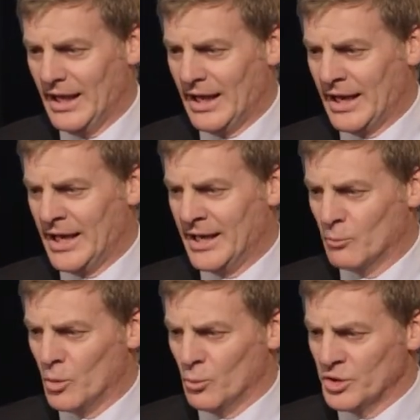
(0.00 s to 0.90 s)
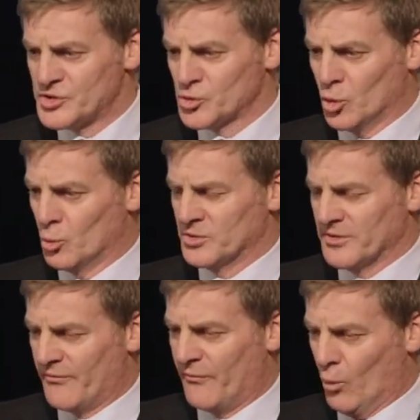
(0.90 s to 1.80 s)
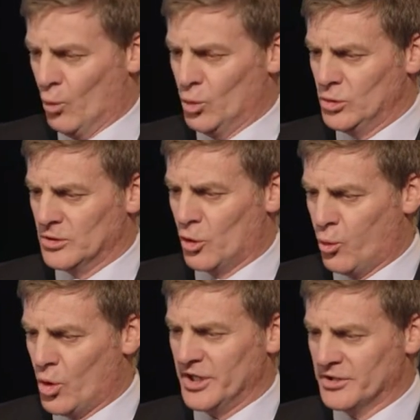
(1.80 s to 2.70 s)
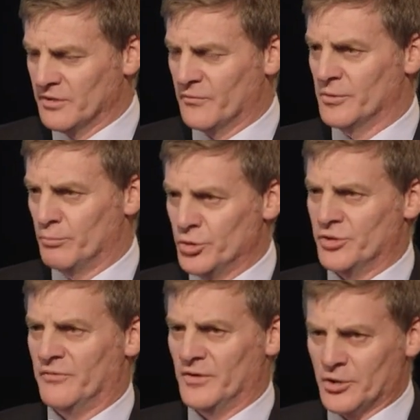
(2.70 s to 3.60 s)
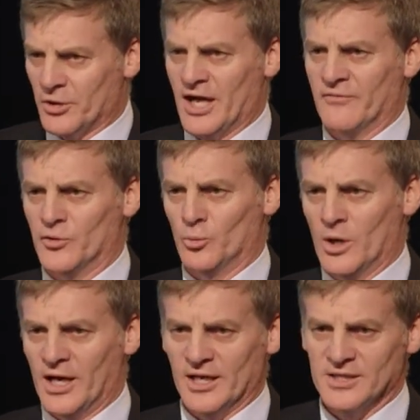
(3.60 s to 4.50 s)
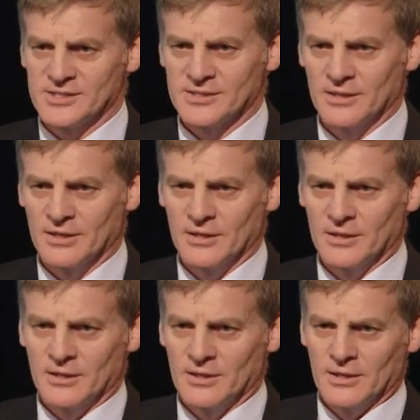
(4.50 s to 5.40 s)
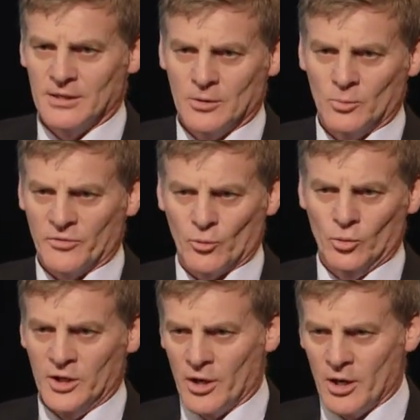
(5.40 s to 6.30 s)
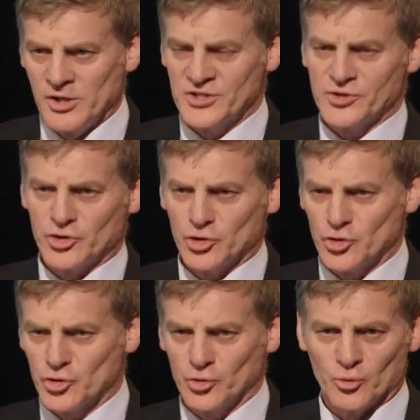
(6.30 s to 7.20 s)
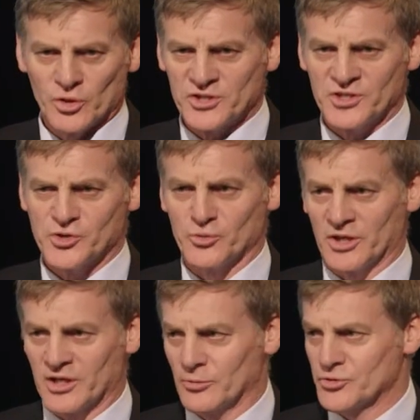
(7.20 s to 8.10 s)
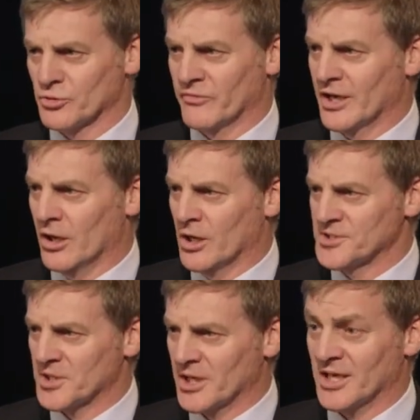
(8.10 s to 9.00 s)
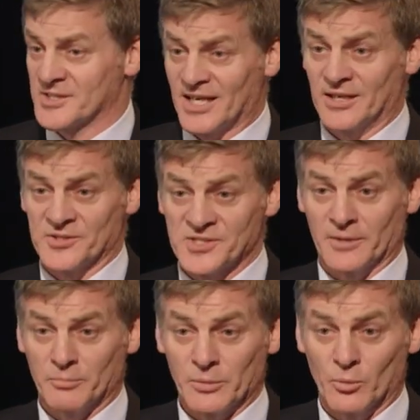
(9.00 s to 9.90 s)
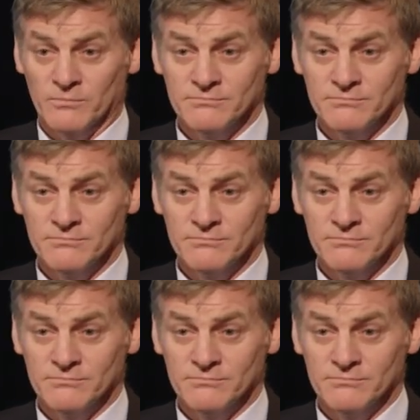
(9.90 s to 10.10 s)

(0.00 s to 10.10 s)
And what we saw were 4 quite different, beautifully crafted ways with all their own institutional rich history and culture of analysing exactly the same people.